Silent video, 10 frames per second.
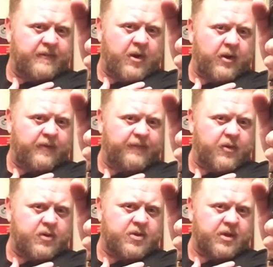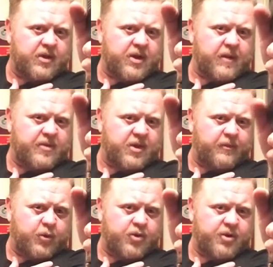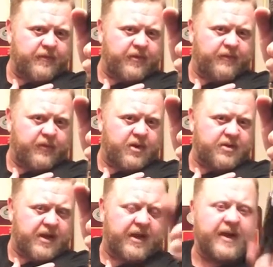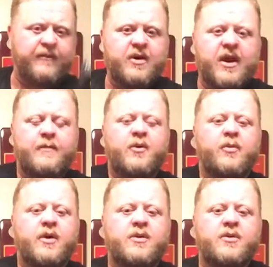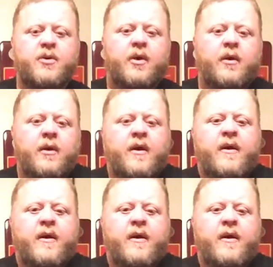Hard focus on the top center portion of your front sight every time you press the trigger.